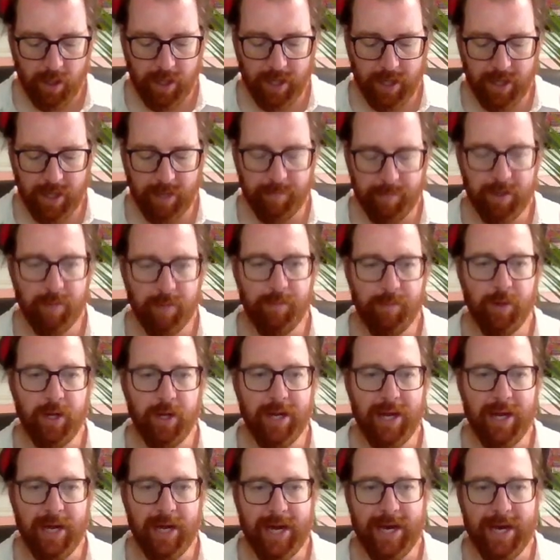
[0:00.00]
and I'm going to put
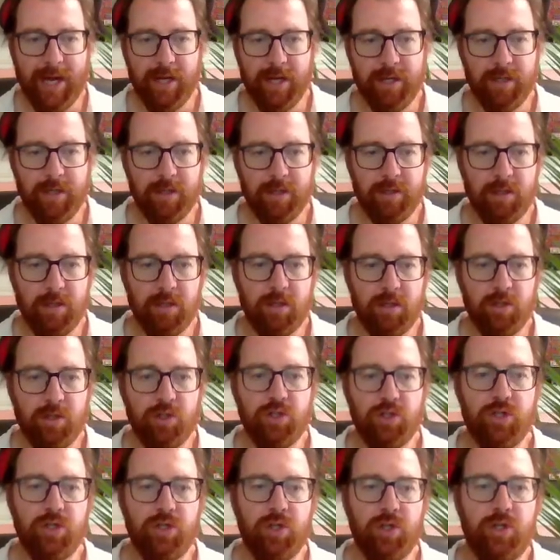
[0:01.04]
add
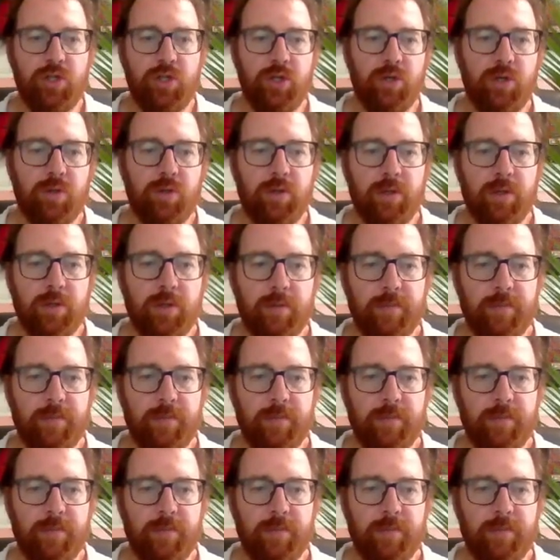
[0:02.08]
to do.